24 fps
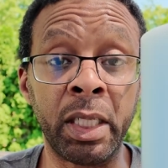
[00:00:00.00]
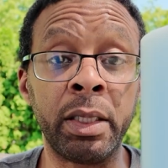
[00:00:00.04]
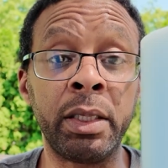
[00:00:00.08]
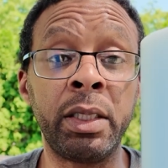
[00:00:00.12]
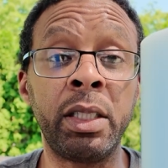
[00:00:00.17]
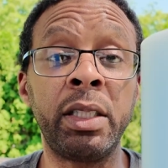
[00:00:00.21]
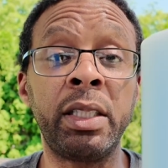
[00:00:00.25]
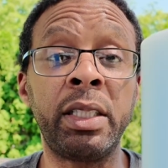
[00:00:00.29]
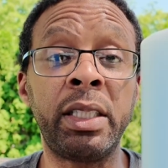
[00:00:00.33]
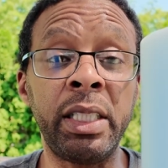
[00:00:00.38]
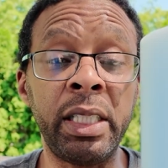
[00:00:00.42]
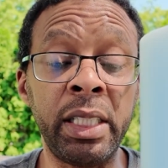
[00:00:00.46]

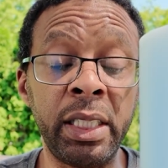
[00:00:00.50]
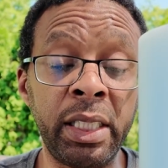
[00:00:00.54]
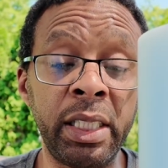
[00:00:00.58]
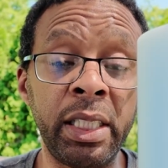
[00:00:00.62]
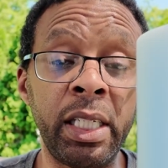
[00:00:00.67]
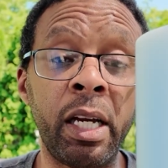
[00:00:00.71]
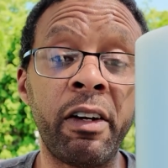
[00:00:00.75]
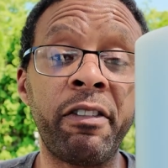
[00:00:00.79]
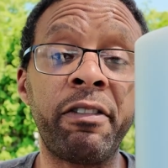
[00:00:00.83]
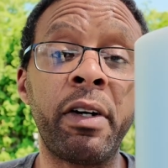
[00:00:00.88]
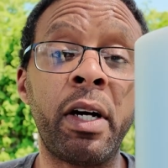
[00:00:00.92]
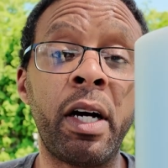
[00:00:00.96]
Your
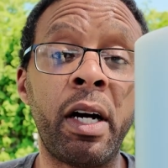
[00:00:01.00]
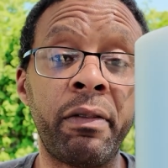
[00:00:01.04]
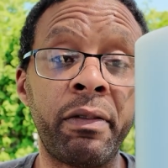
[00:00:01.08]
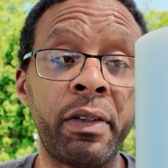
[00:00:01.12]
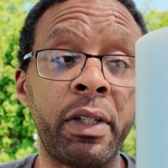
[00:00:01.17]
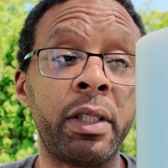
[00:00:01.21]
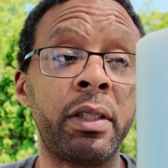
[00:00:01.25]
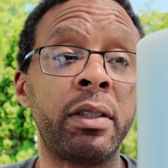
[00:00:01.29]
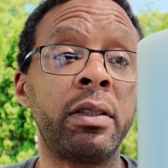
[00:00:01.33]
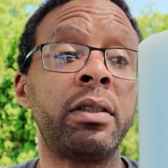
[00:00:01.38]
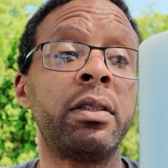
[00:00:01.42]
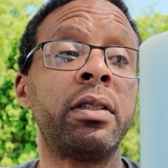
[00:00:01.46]
DTF
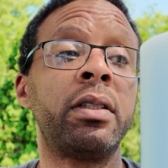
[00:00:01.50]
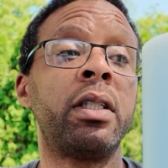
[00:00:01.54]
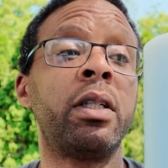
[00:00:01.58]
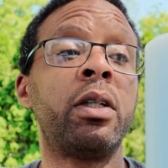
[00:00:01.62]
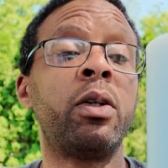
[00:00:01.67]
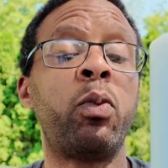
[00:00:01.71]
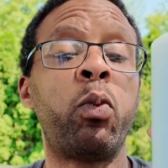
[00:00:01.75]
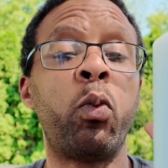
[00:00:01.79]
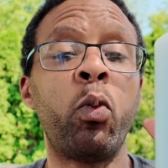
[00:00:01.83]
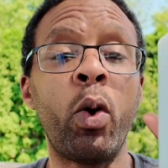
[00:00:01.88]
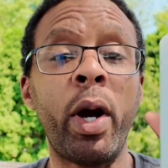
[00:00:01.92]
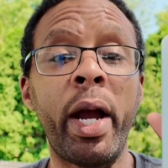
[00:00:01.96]
oven,
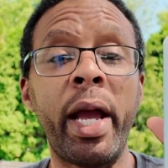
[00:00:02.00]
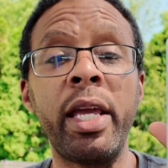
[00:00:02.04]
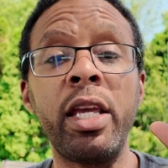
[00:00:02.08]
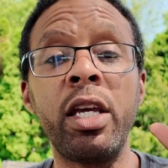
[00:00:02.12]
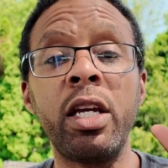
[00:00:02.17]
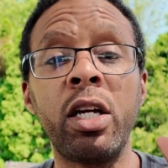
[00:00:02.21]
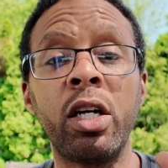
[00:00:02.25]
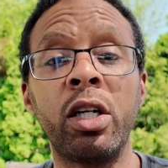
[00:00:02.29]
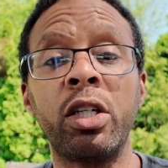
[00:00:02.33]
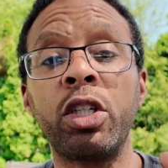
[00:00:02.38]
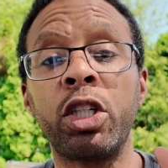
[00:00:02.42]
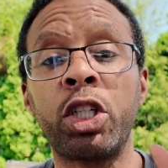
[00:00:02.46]
the way
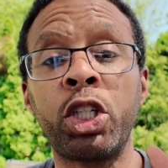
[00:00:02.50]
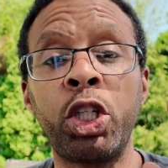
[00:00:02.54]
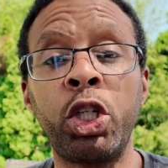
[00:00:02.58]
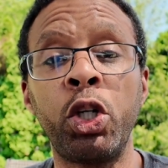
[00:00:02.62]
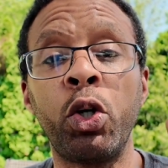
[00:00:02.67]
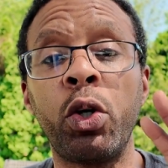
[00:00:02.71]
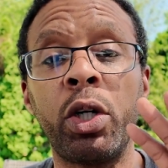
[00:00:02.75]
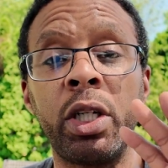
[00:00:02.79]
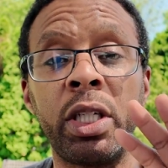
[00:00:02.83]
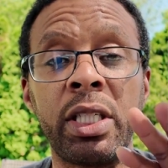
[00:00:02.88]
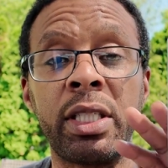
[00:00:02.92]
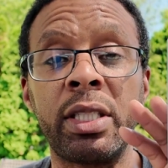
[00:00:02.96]
you're going to
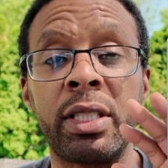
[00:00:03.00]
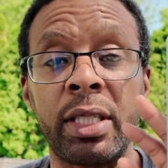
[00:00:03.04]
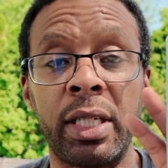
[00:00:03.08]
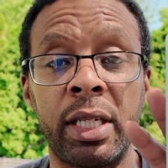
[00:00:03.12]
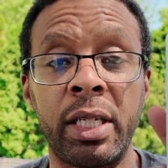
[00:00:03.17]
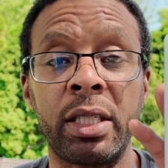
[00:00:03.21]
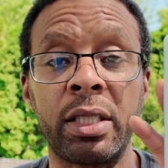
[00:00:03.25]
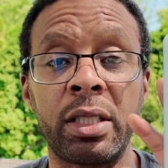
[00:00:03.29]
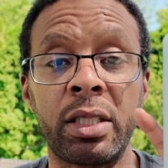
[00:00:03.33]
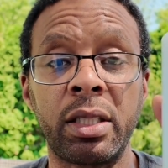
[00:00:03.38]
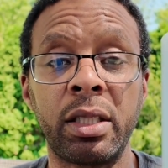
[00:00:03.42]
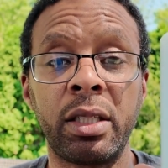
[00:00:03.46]
cure these
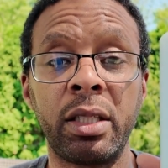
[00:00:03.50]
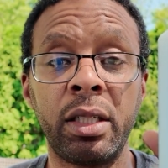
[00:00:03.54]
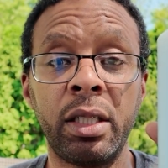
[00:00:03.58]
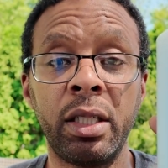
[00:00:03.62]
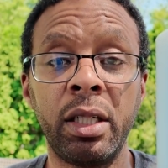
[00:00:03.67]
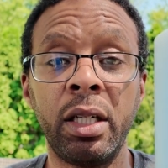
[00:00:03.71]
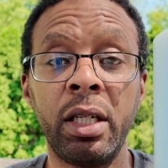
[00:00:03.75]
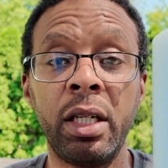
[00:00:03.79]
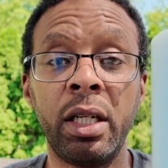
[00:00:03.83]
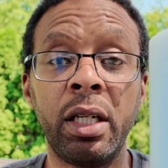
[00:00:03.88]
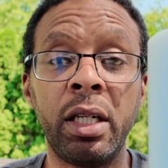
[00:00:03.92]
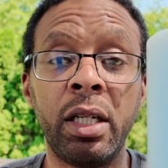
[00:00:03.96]
things,
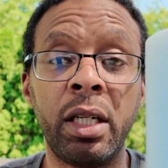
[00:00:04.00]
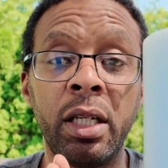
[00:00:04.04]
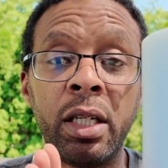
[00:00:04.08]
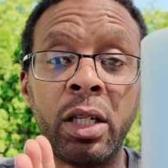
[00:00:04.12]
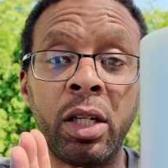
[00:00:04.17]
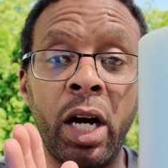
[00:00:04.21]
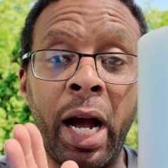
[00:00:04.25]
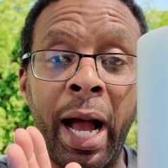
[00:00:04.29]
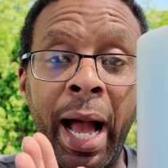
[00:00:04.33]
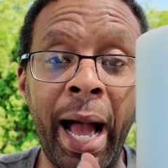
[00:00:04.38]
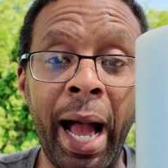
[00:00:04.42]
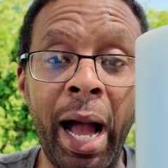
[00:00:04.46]

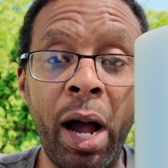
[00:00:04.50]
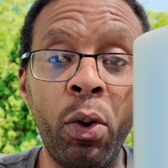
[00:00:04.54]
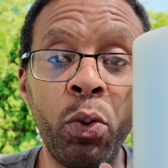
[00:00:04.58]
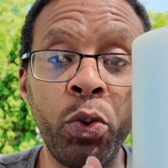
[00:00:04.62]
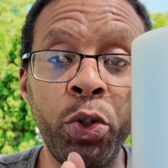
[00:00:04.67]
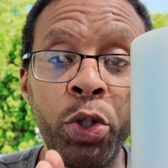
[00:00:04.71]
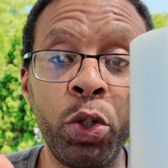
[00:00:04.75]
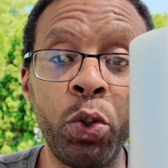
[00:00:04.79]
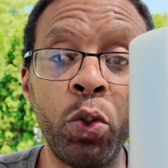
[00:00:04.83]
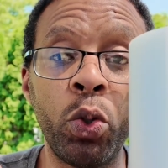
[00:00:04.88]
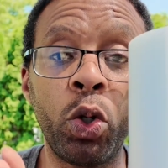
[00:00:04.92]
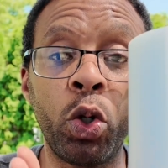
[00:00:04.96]
how
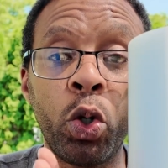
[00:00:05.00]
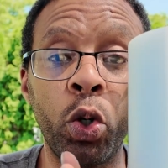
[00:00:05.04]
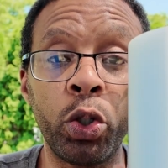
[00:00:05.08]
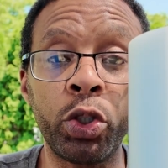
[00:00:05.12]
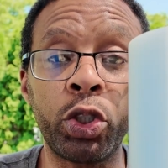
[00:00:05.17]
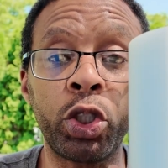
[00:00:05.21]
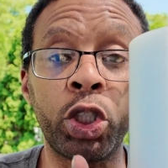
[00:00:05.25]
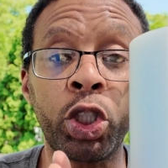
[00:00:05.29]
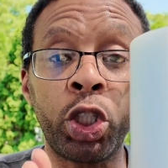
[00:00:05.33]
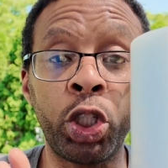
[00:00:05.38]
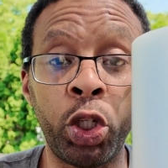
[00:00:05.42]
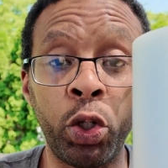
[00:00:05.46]
you're going
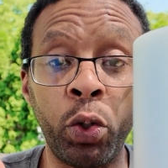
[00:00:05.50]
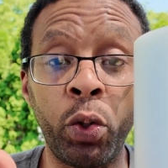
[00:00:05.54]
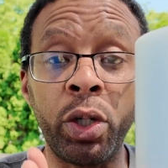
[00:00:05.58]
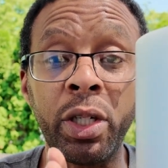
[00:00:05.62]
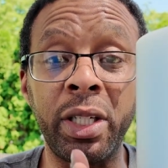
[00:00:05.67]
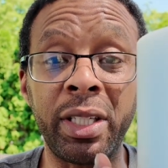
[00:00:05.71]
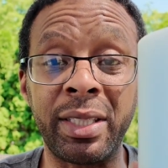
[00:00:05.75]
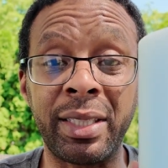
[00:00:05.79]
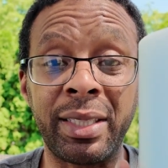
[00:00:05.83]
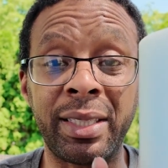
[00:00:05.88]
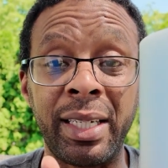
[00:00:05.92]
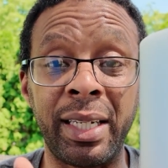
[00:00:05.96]
to cure
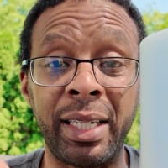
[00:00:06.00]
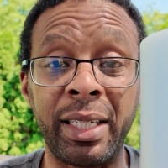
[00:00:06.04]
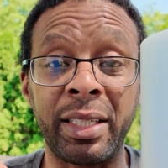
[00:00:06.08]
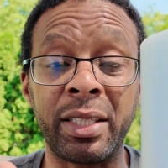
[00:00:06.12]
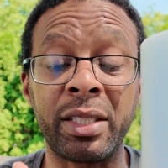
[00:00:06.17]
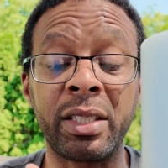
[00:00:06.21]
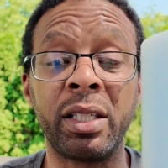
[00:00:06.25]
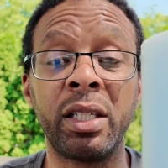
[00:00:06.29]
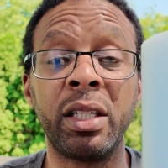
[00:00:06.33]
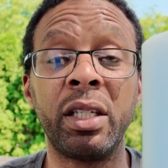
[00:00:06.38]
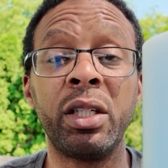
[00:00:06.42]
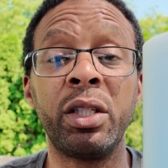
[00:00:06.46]
these
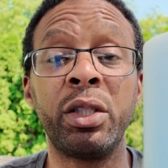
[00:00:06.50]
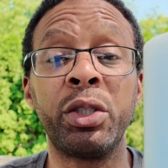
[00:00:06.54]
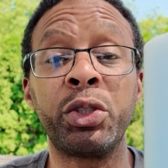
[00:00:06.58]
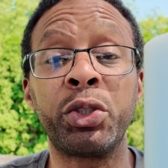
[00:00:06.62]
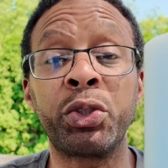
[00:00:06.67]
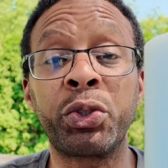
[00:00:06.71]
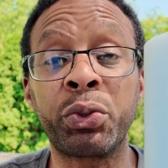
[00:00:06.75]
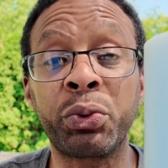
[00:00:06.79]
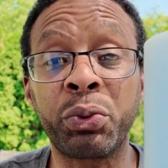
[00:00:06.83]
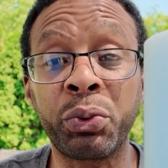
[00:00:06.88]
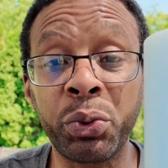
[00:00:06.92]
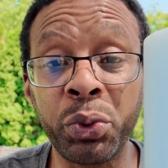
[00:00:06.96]
things,
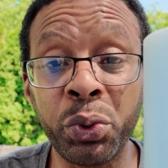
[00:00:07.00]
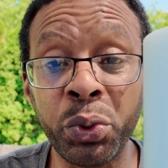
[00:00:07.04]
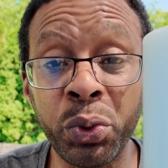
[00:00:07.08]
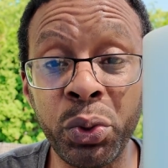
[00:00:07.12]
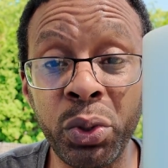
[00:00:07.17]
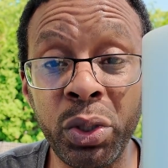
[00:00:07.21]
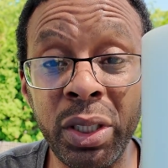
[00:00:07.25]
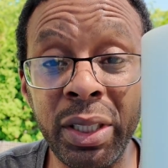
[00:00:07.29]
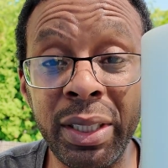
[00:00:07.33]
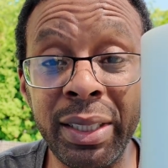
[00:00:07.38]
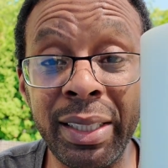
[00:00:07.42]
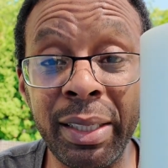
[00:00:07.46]

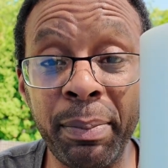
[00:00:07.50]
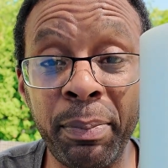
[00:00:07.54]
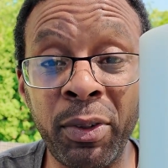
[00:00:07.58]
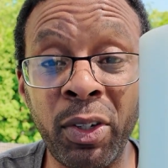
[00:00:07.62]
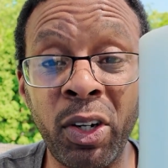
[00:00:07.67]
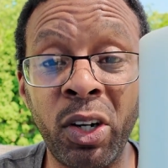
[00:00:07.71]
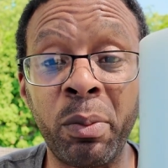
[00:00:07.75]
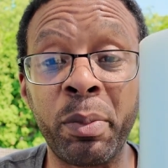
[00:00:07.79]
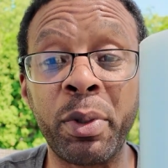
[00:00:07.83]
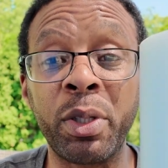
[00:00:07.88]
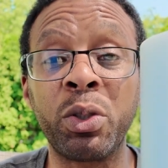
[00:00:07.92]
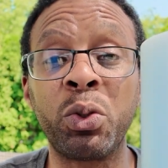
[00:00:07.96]
truly
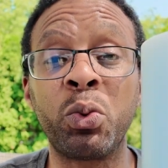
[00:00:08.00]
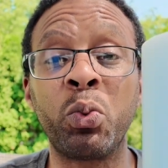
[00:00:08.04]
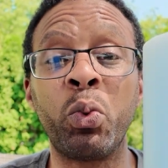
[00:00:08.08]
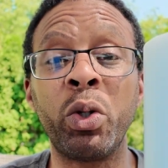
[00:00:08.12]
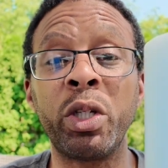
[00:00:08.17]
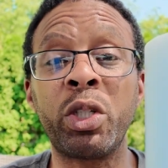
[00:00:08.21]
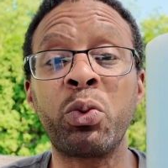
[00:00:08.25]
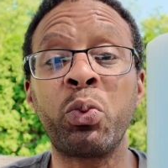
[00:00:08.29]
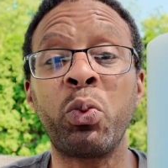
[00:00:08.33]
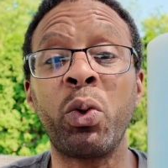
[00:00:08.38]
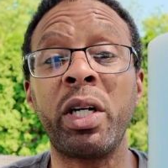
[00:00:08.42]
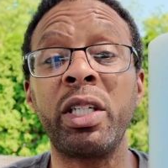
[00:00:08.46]
determines
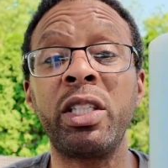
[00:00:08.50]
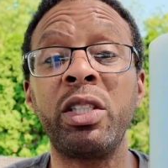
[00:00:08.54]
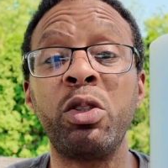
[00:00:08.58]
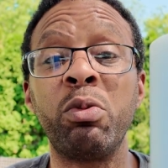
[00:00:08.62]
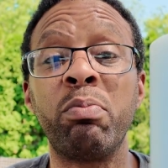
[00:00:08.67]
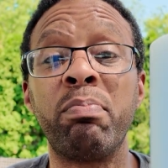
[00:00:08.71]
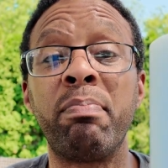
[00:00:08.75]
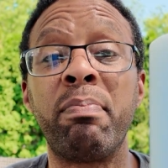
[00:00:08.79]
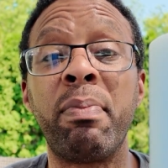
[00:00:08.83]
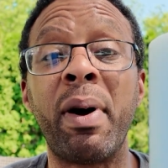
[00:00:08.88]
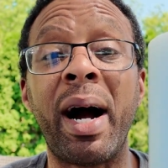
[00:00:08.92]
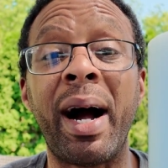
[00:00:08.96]
which one you
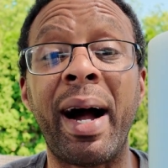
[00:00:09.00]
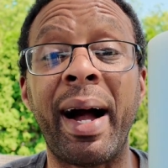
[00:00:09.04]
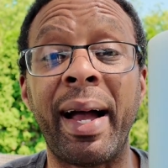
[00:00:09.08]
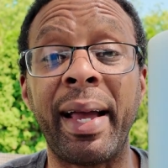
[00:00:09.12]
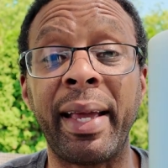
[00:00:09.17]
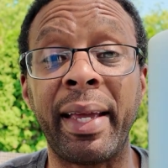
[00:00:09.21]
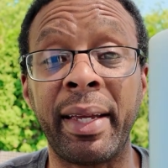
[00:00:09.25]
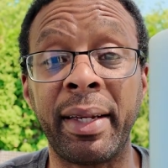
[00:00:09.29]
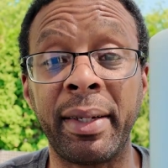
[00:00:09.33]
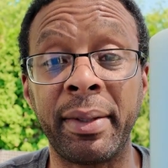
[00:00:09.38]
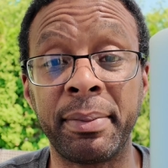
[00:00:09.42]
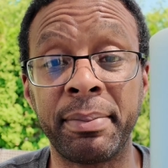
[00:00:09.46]

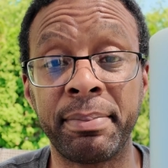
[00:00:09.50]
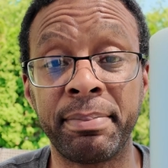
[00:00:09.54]
buy.